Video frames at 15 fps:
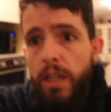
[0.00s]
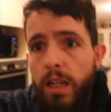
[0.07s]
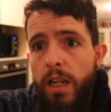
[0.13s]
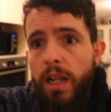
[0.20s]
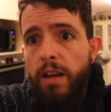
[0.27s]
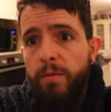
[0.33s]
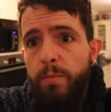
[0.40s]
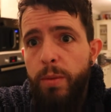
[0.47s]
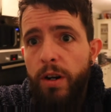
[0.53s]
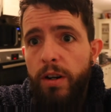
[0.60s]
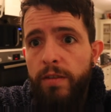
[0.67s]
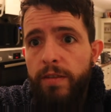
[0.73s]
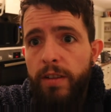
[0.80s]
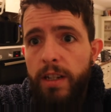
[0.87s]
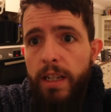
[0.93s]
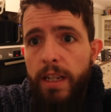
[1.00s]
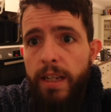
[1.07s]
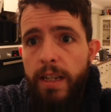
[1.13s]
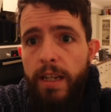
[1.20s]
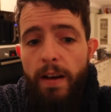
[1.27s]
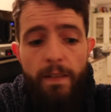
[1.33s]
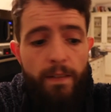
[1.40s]
you'll have
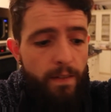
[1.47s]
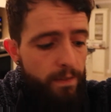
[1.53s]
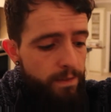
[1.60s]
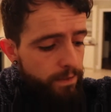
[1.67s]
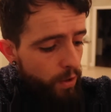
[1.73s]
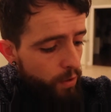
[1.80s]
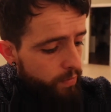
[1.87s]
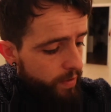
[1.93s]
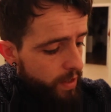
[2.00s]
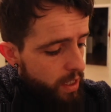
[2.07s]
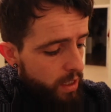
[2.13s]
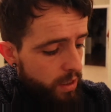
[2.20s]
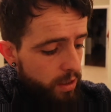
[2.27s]
perfectly fluffy